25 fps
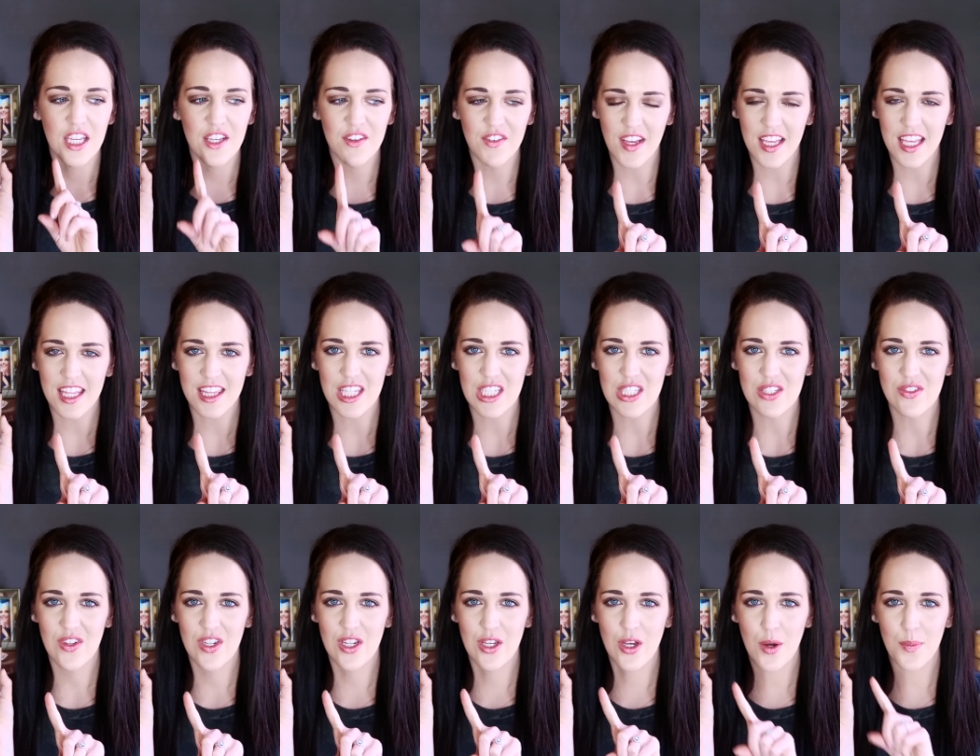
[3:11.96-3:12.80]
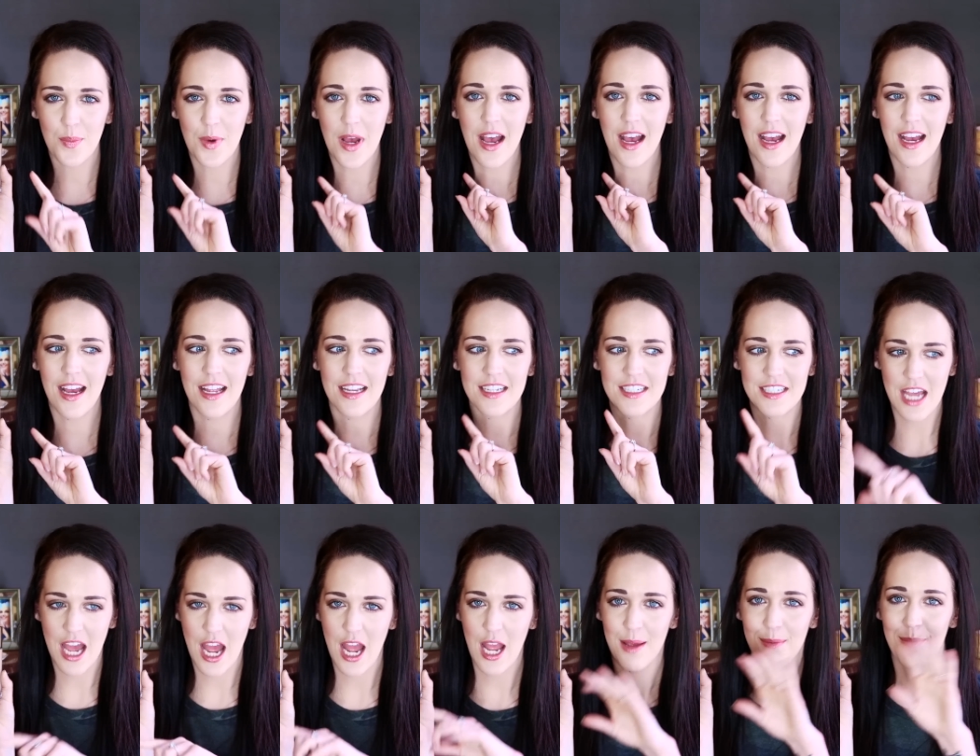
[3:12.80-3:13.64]
if I get this video up on
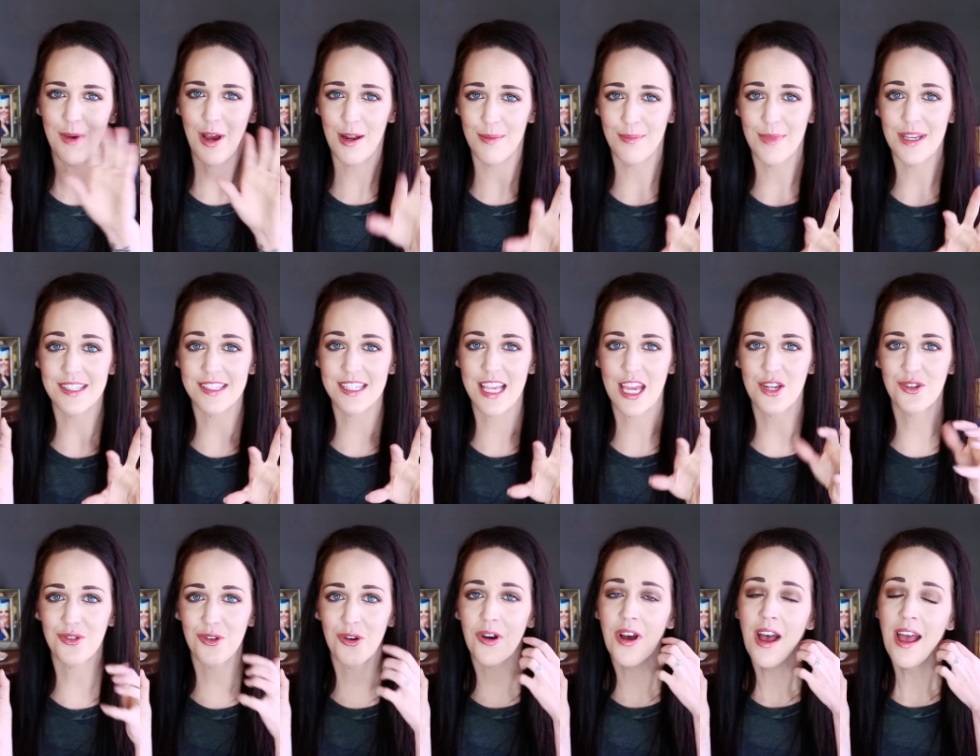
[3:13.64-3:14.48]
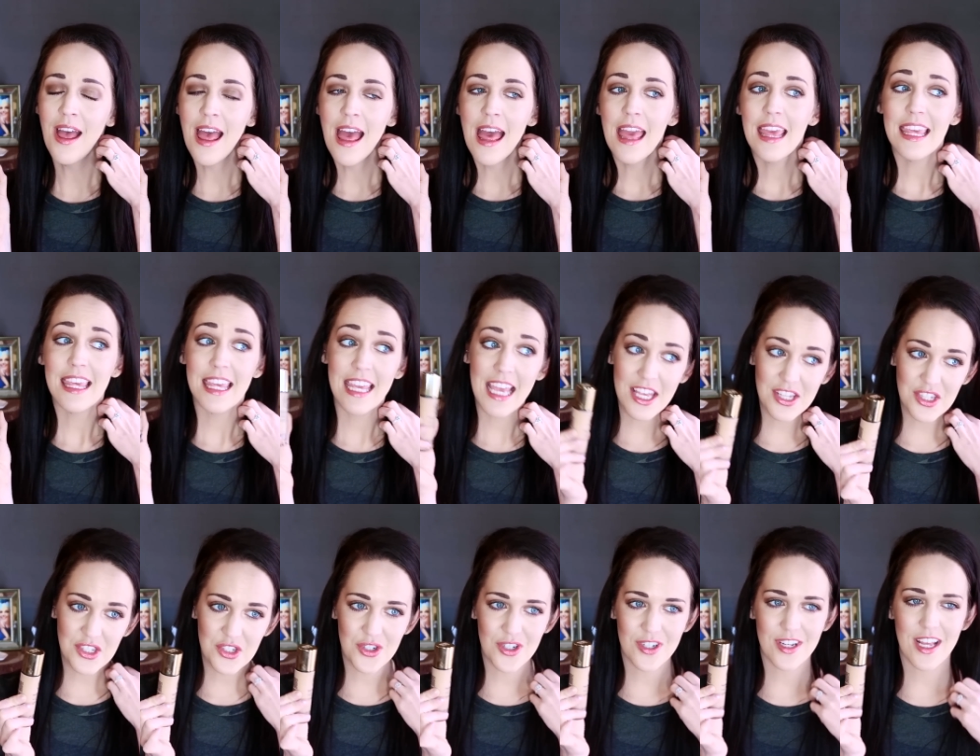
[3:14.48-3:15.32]
time on my schedule.
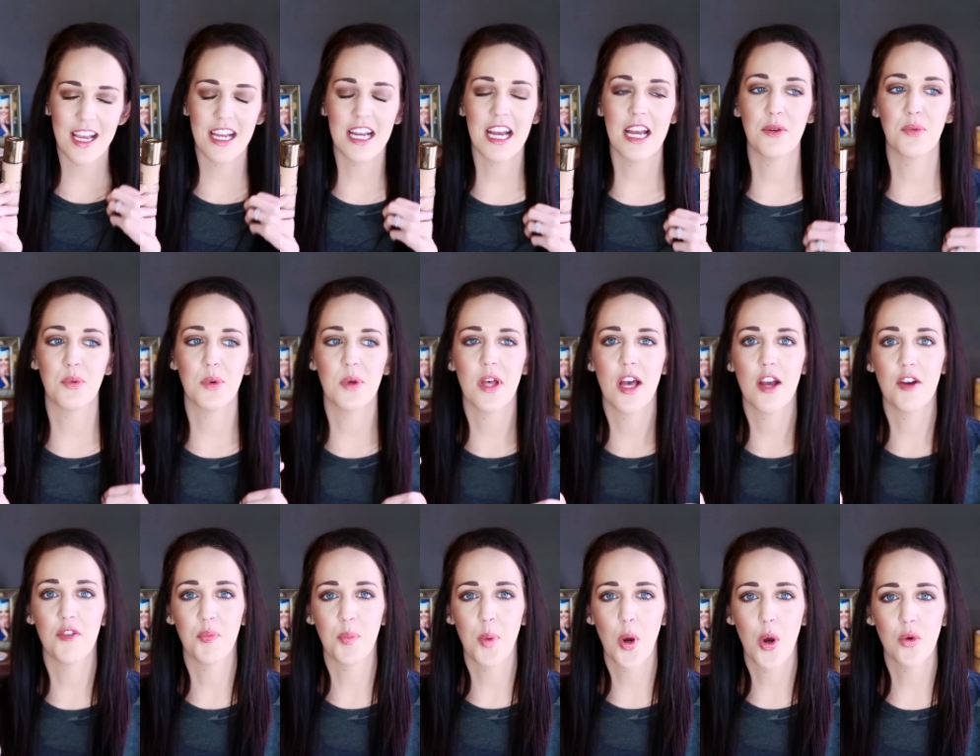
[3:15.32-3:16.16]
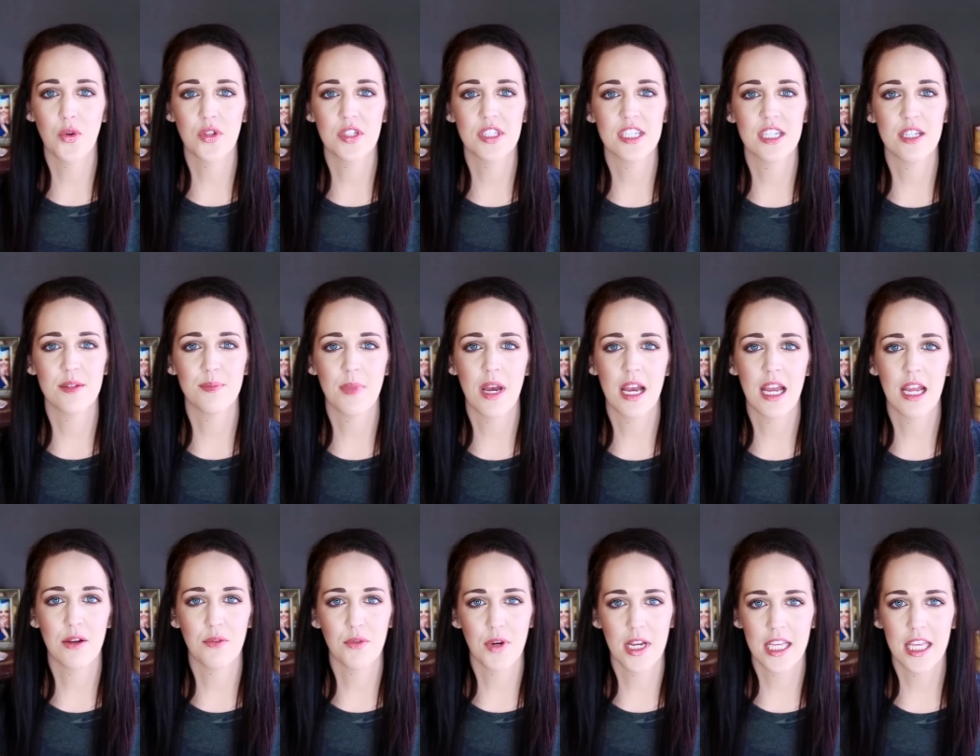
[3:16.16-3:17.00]
Yesterday I will have posted
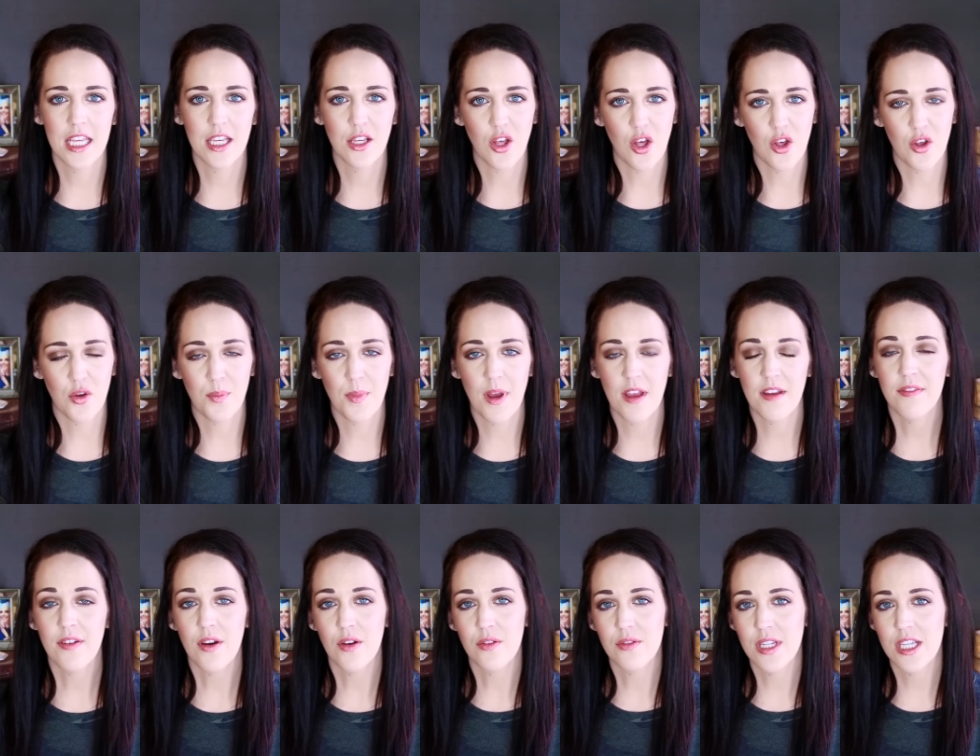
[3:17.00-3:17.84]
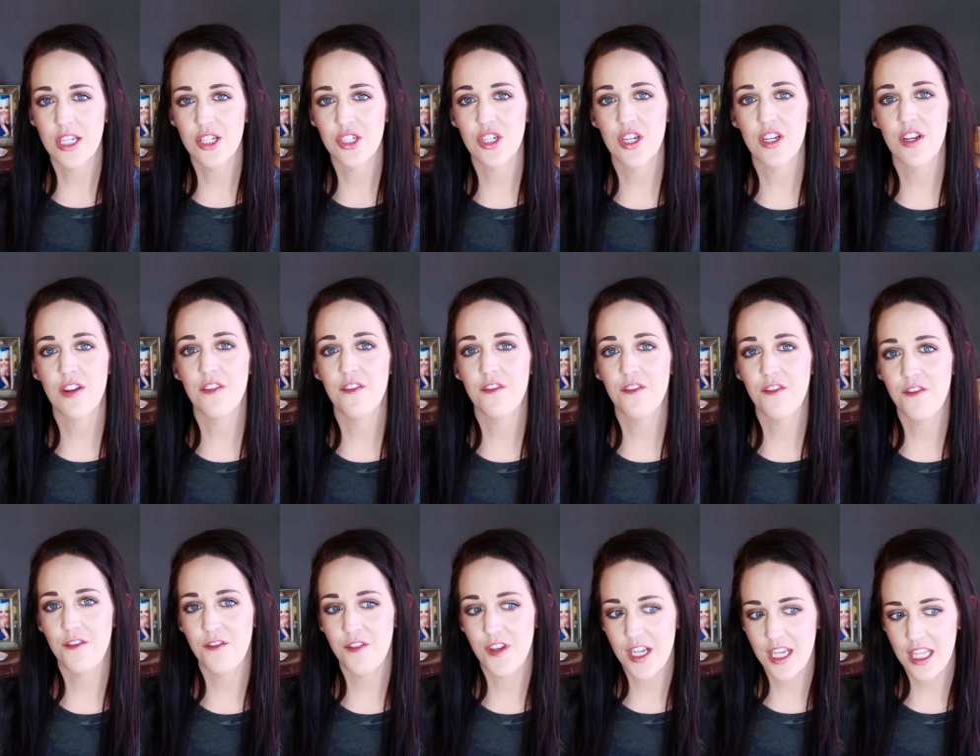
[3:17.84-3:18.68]
my ranking all of my foundation
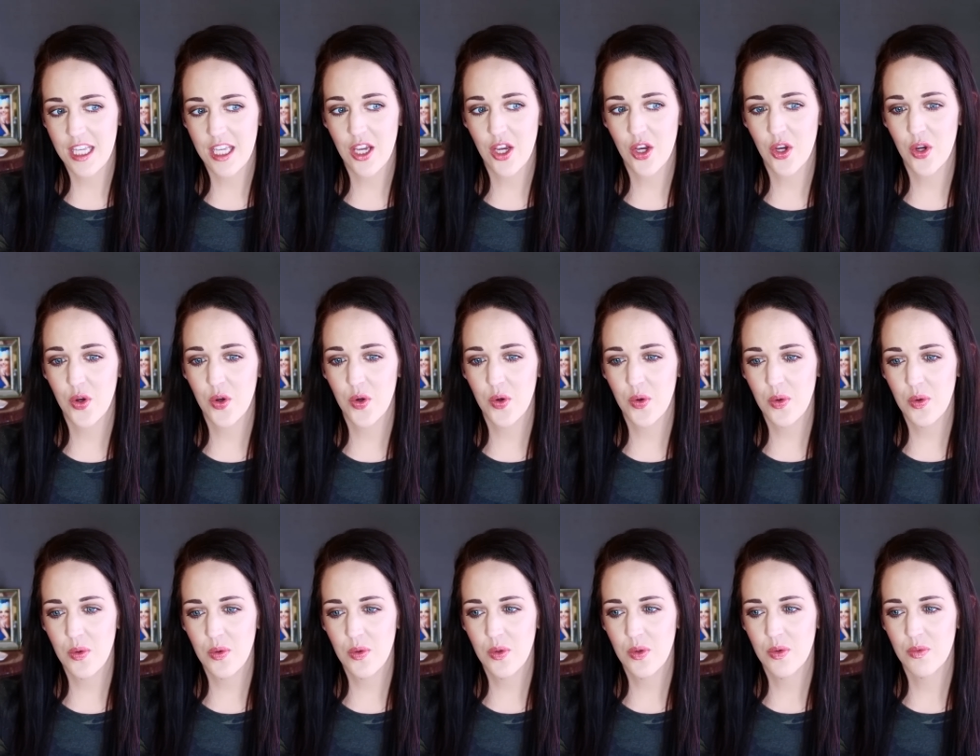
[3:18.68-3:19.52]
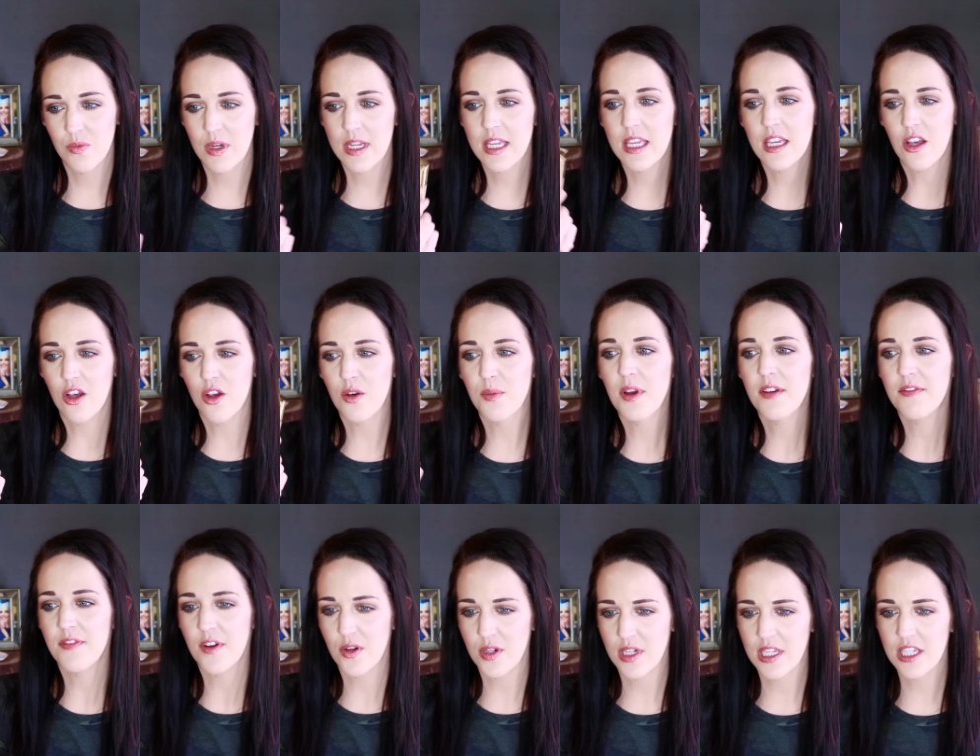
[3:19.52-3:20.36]
video, ranking all
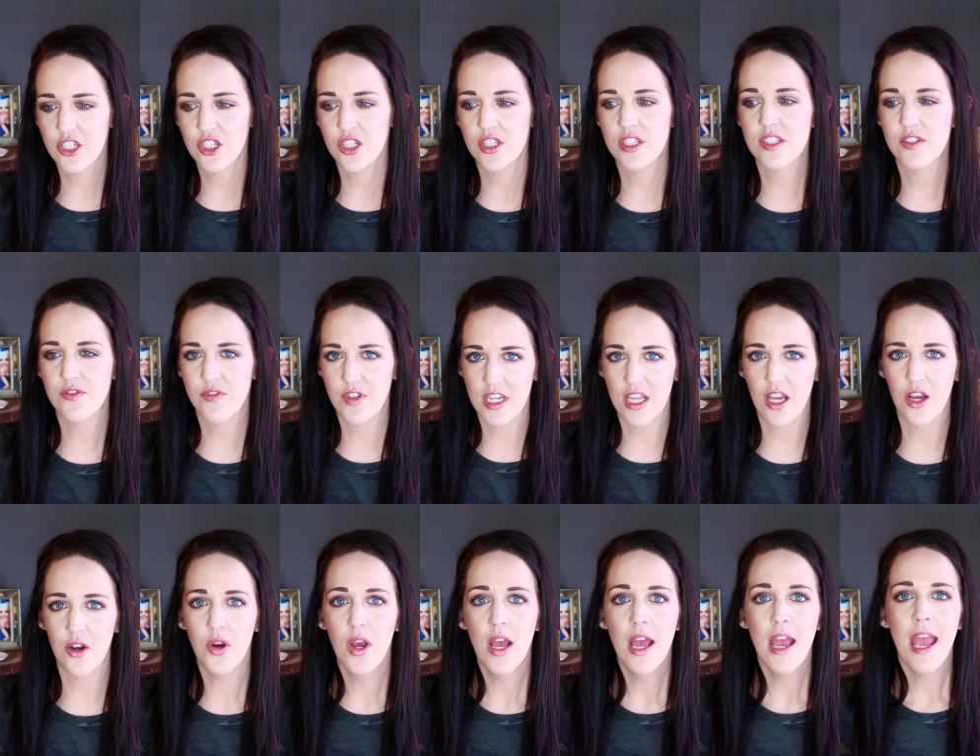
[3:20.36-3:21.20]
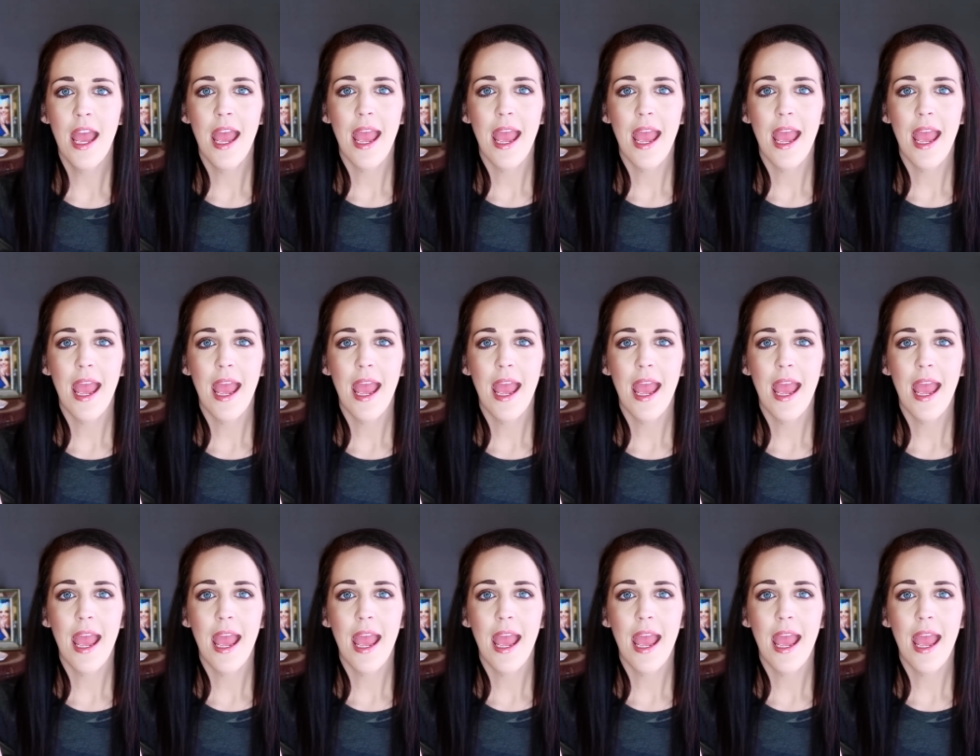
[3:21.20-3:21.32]
my foundations video.